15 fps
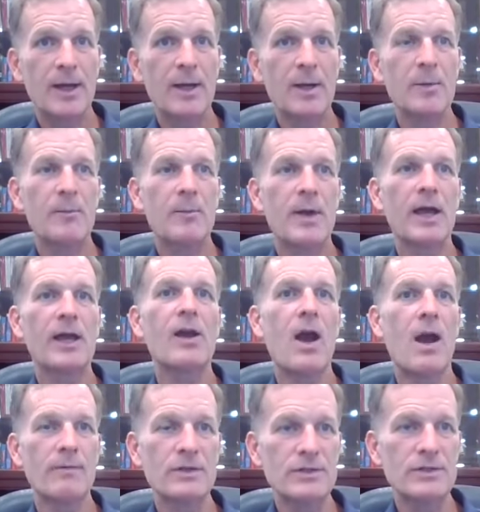um, a
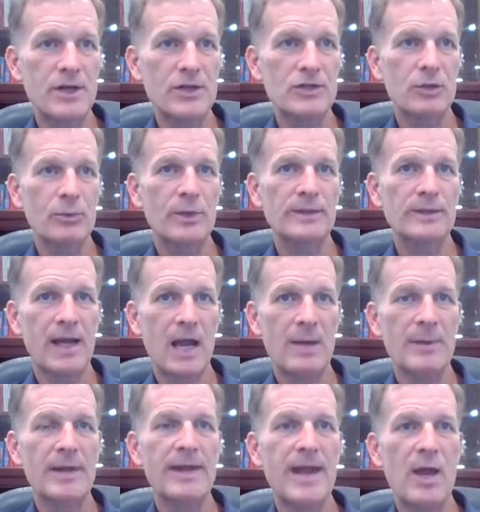conversation with
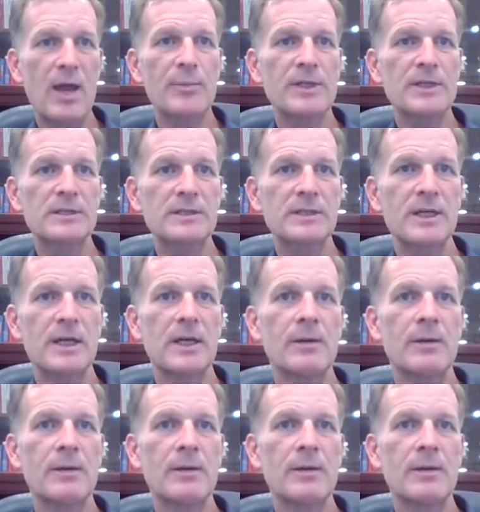Dynamic Campus.